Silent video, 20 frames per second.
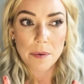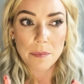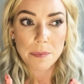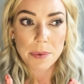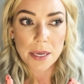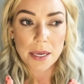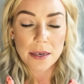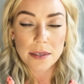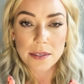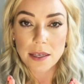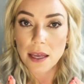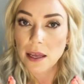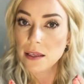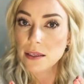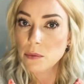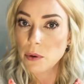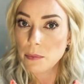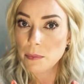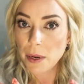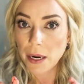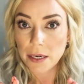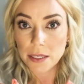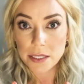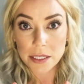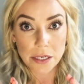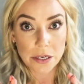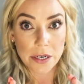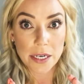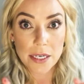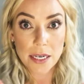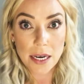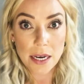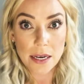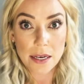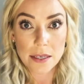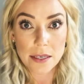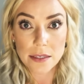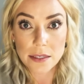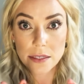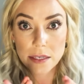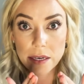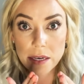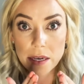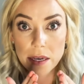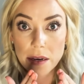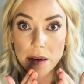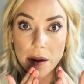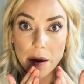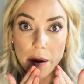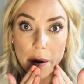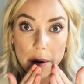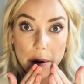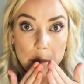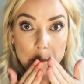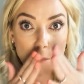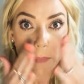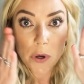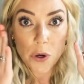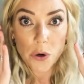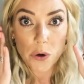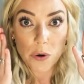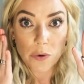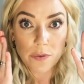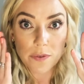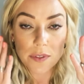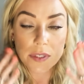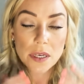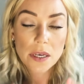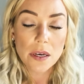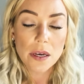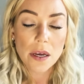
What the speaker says: because that's what bacteria does. It moves.